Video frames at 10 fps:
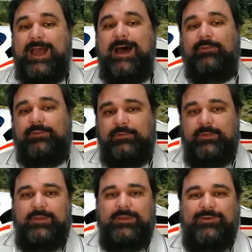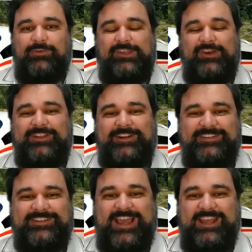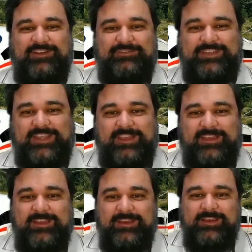out on the other side of the